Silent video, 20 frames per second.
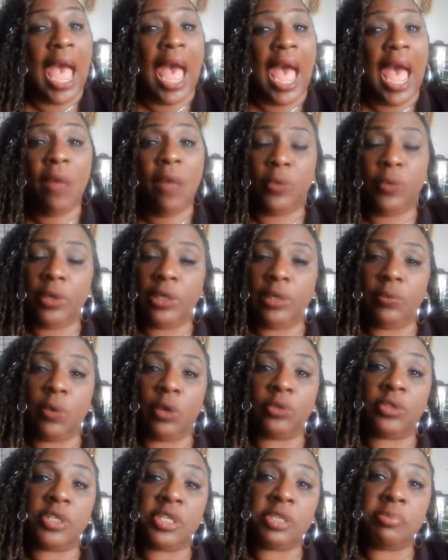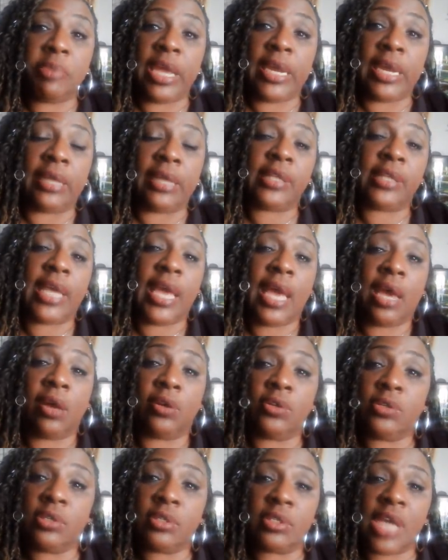I really want this man out the
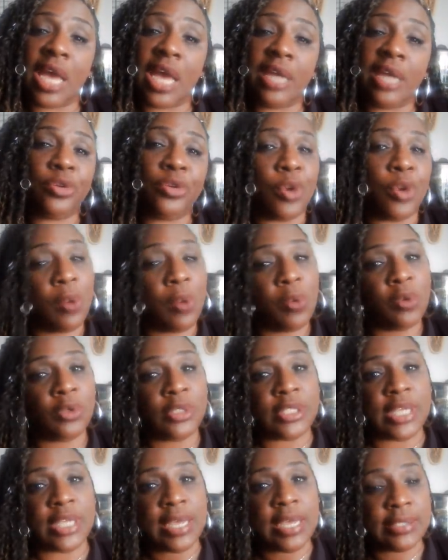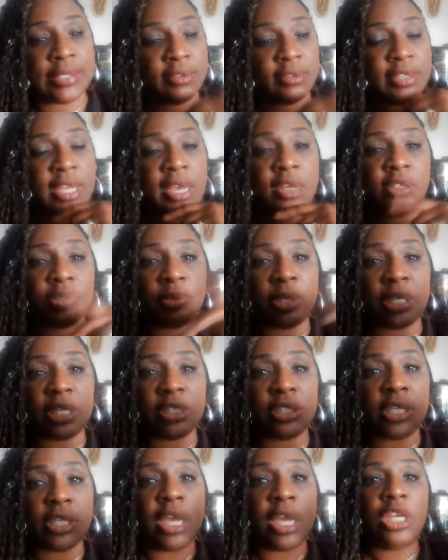house. I do. I want his ass out the house
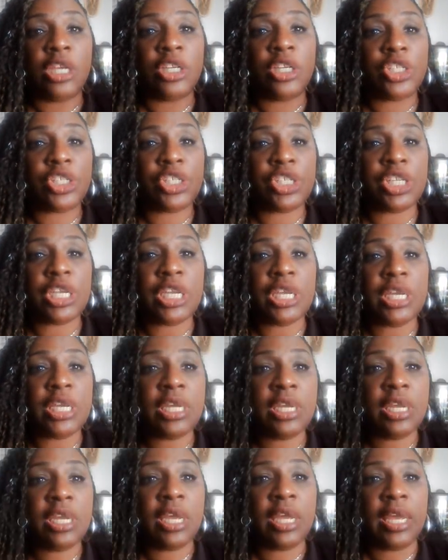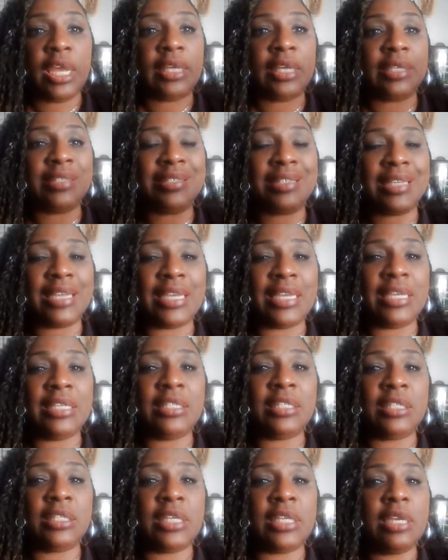because she is
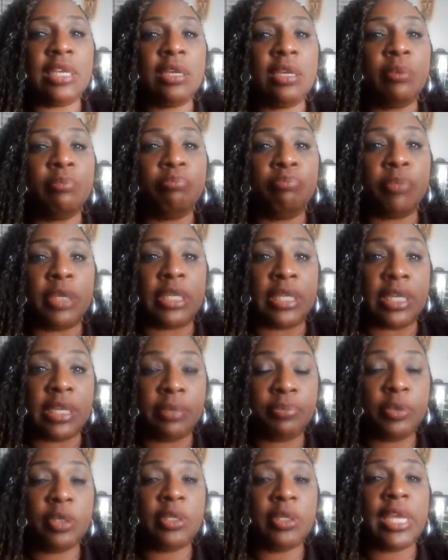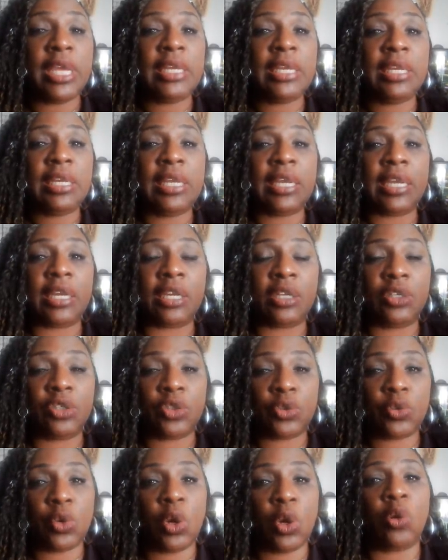easily manipulated and
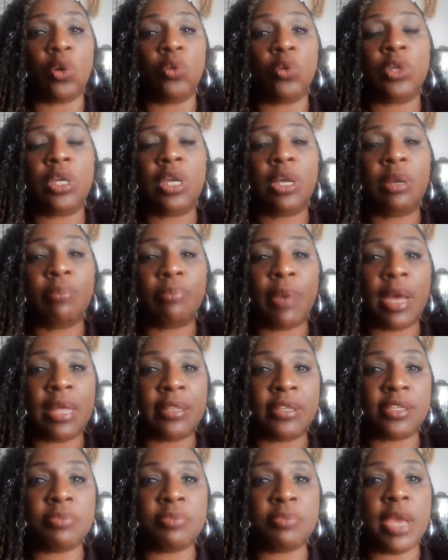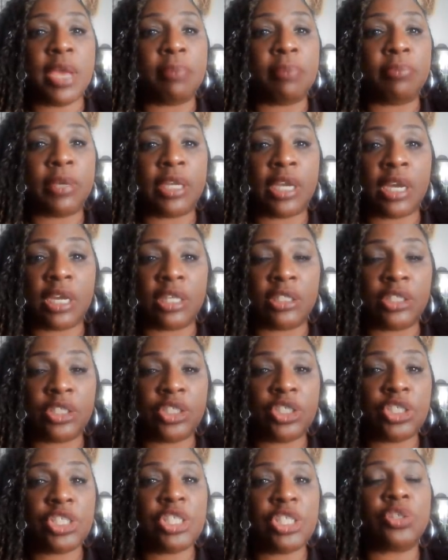controlled by this man because
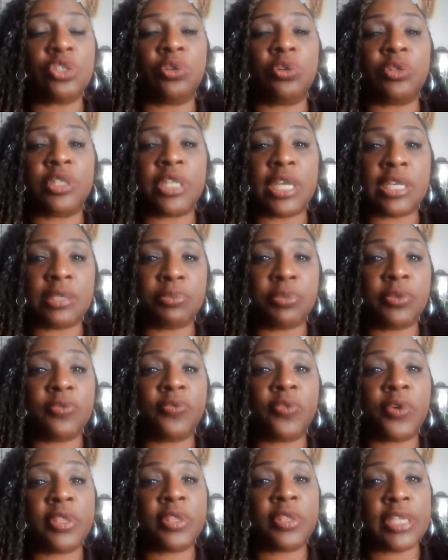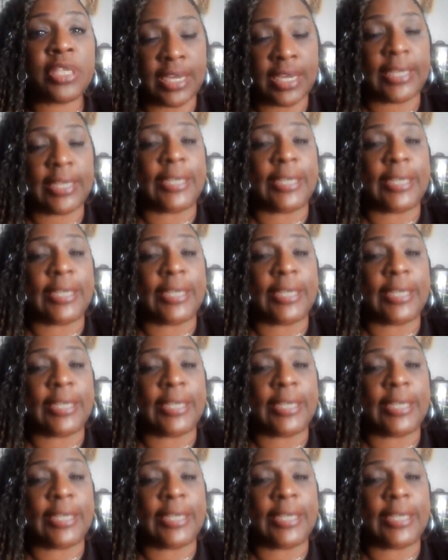she's so desperate for the dick.